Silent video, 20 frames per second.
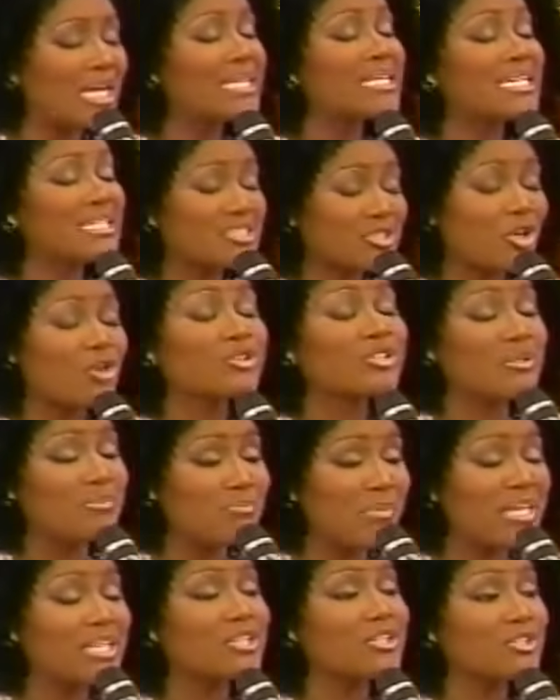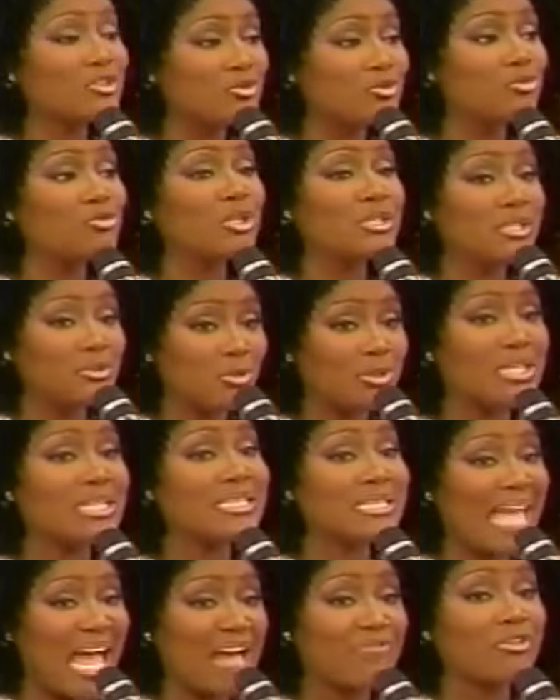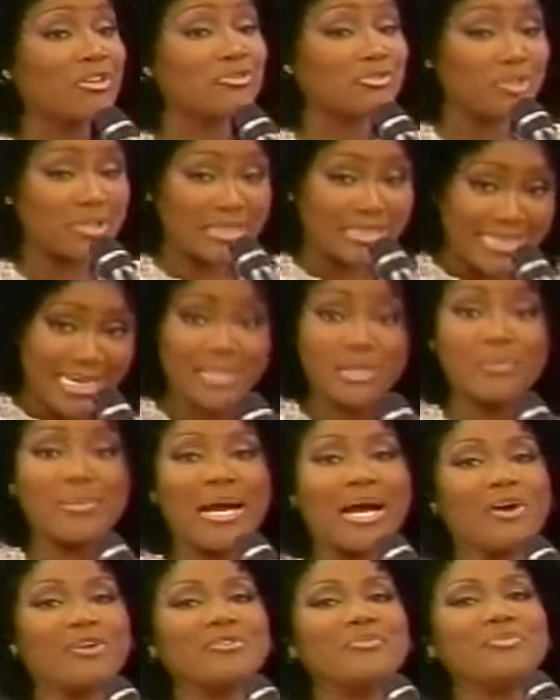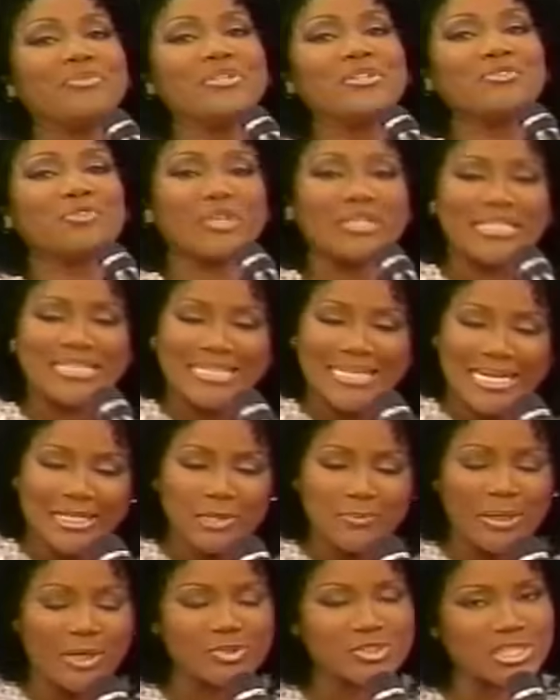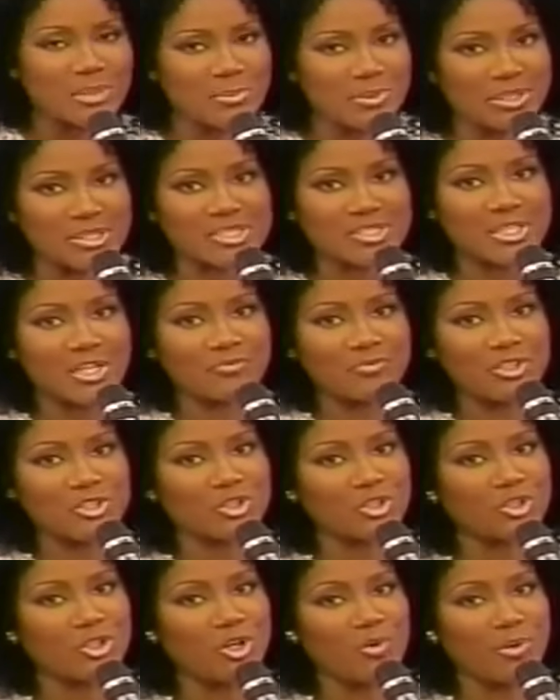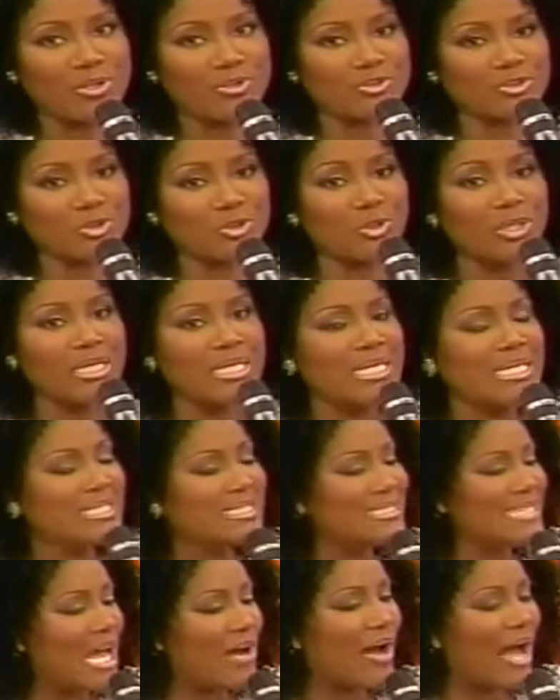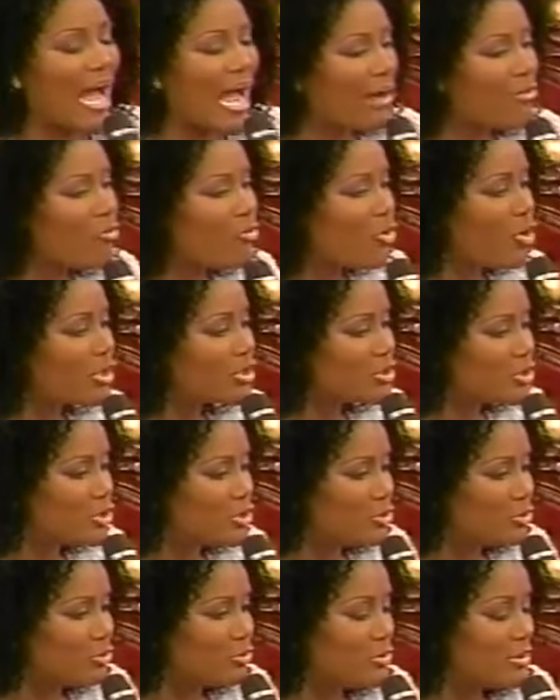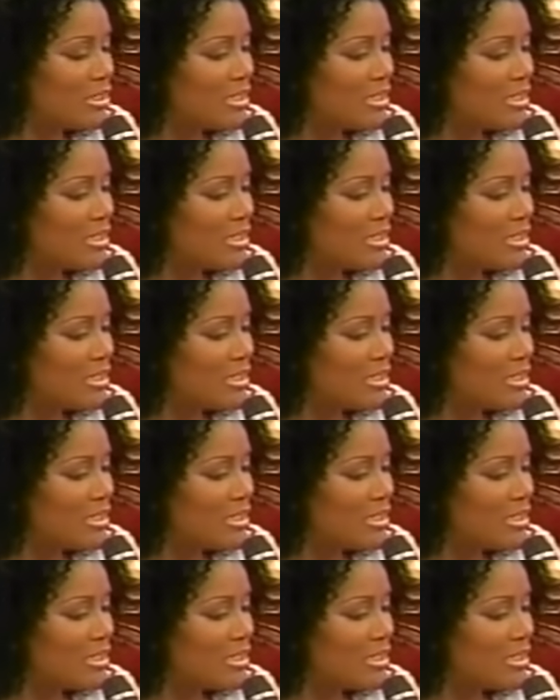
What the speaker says: It's going to make you really, really laugh and forget about some of the stuff that you're going through. Now, I want you,